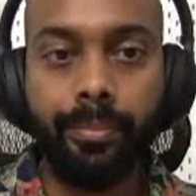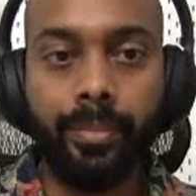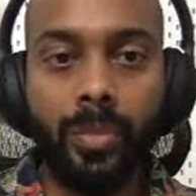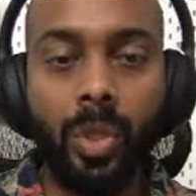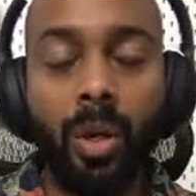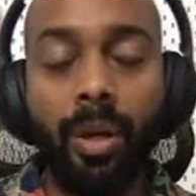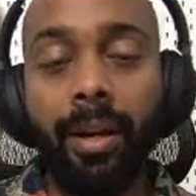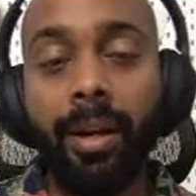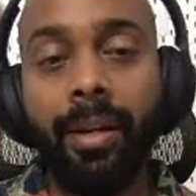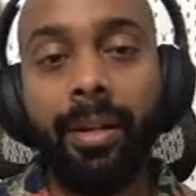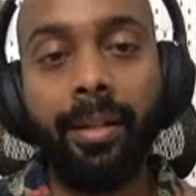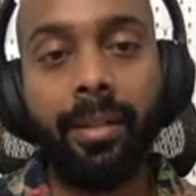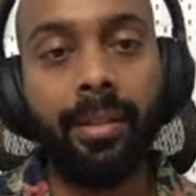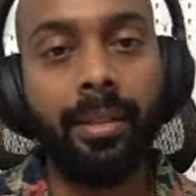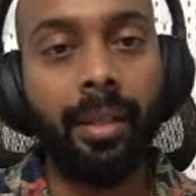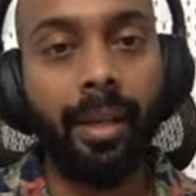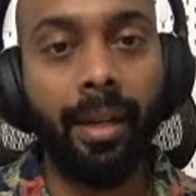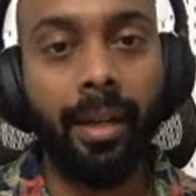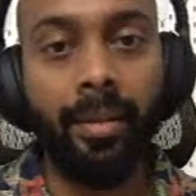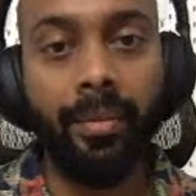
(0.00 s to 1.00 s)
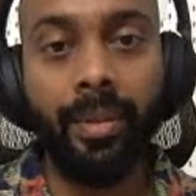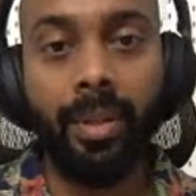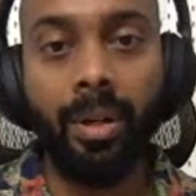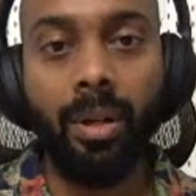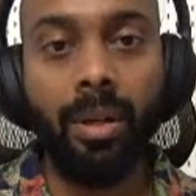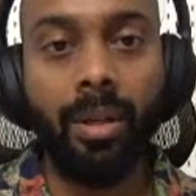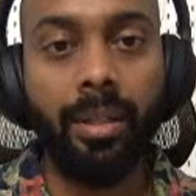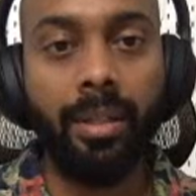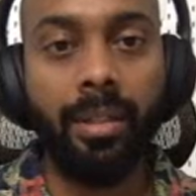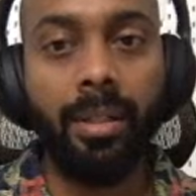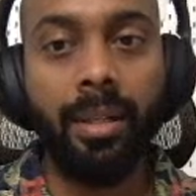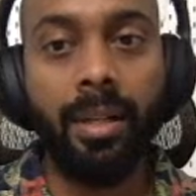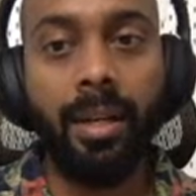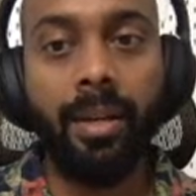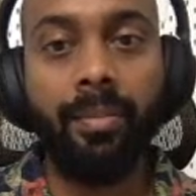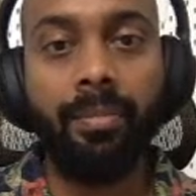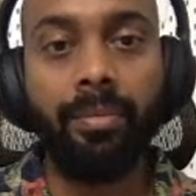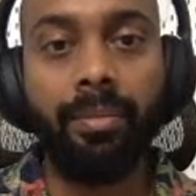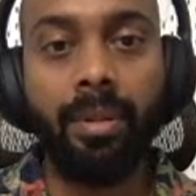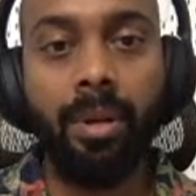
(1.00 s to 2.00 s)
edit any of the content that I
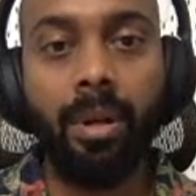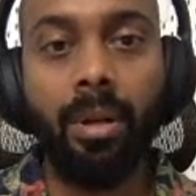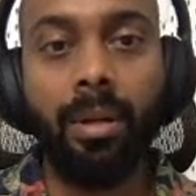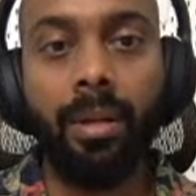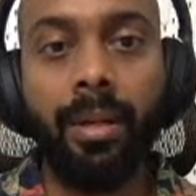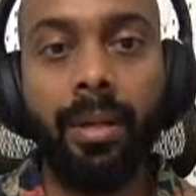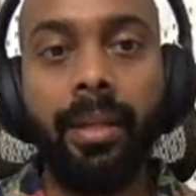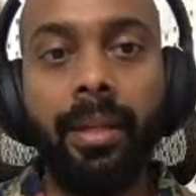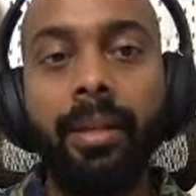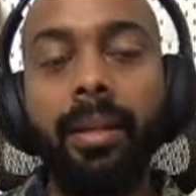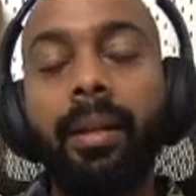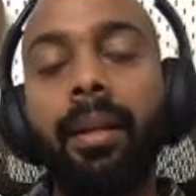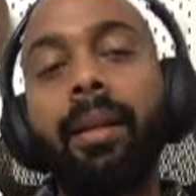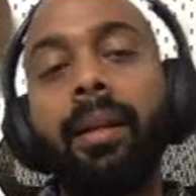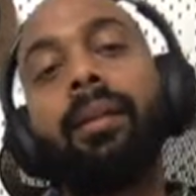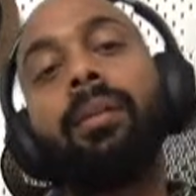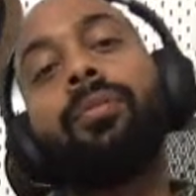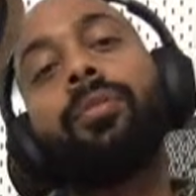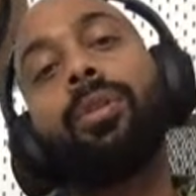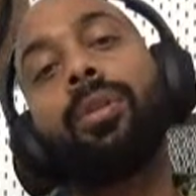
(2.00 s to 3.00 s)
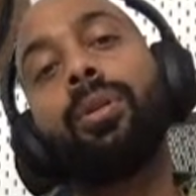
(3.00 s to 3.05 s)
have already created for